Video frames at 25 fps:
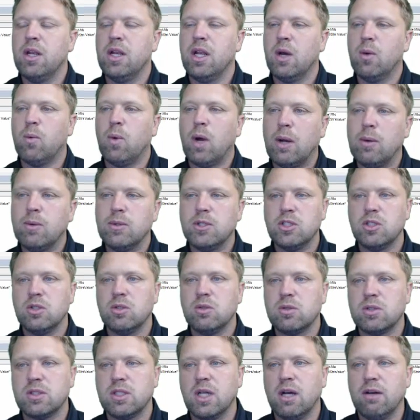Now why would you
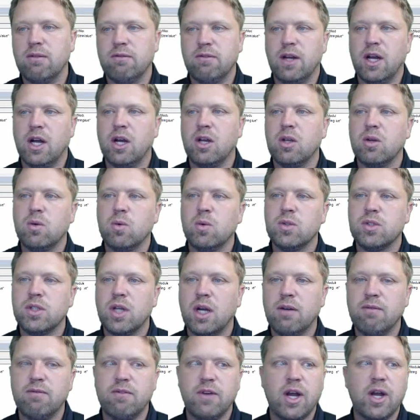use dot value? Well
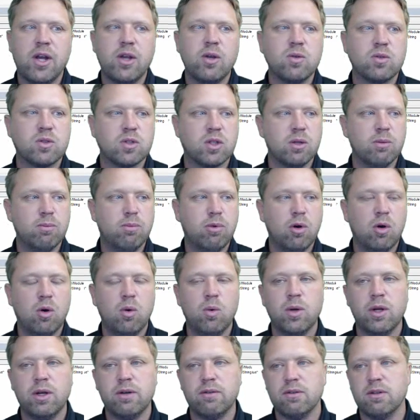dot value is going to
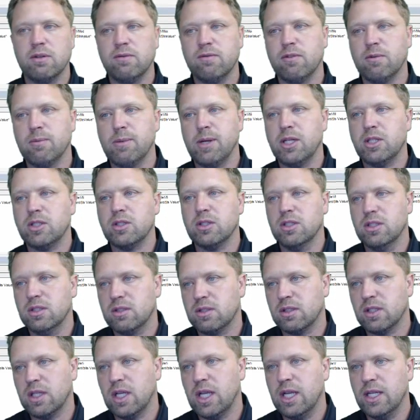pull whatever information
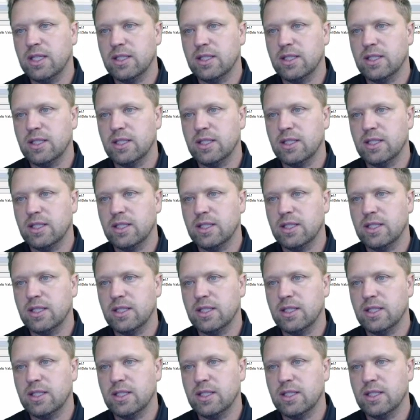is,